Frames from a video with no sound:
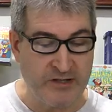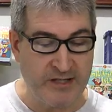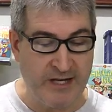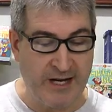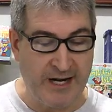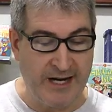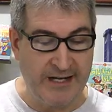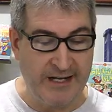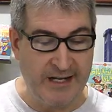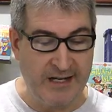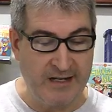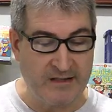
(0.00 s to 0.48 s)

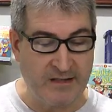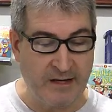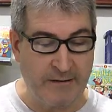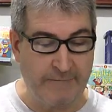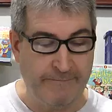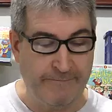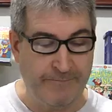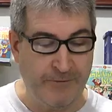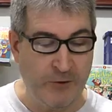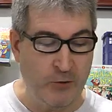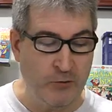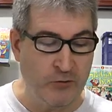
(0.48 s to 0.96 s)
side is a
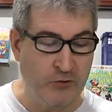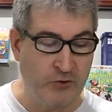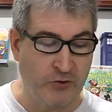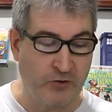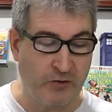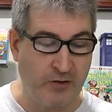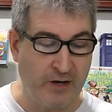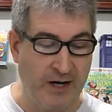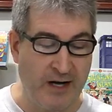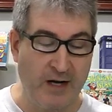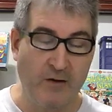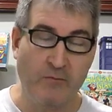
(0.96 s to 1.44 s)
food
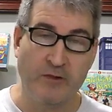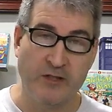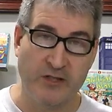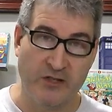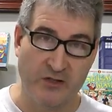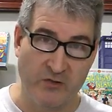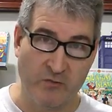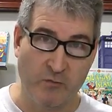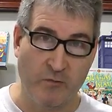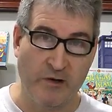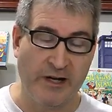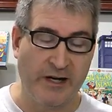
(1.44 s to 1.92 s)
tray, which
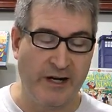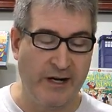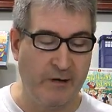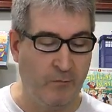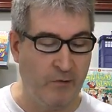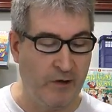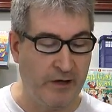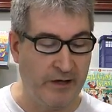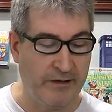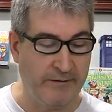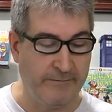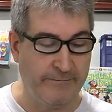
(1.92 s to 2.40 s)
is what I
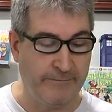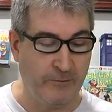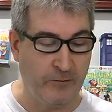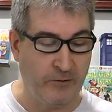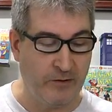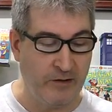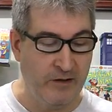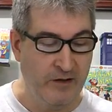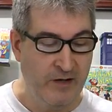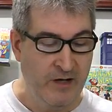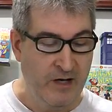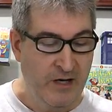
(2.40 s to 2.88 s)
wanted
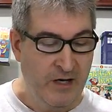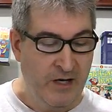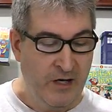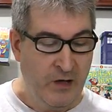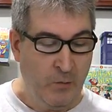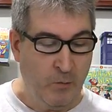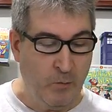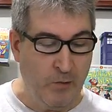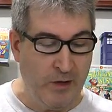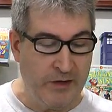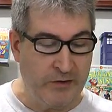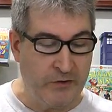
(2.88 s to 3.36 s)
for,
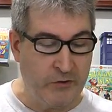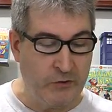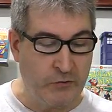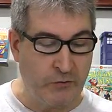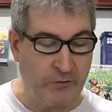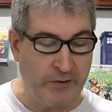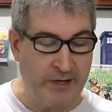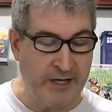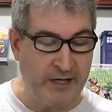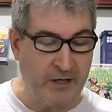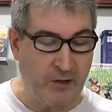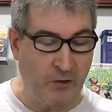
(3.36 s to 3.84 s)
with
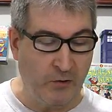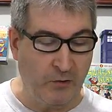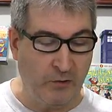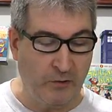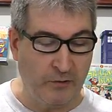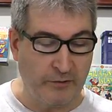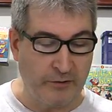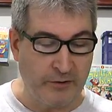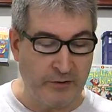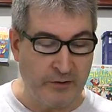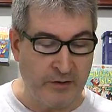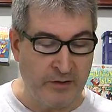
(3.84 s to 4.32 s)
drink
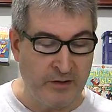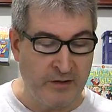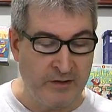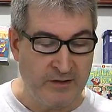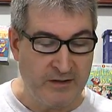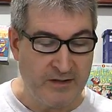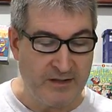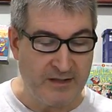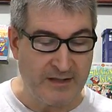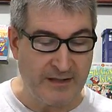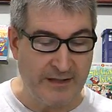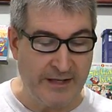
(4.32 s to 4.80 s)
holder,
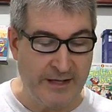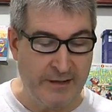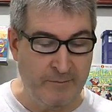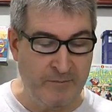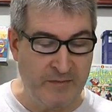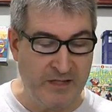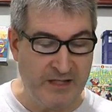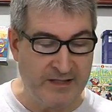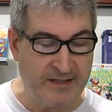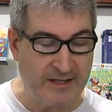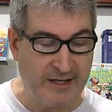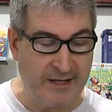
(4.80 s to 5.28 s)
slim
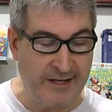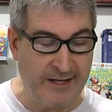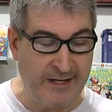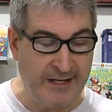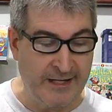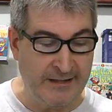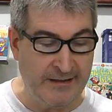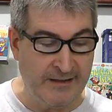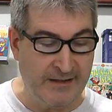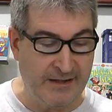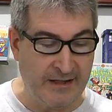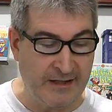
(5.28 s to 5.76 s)

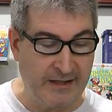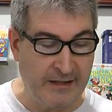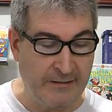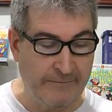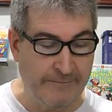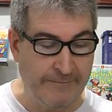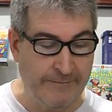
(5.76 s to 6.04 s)
design that can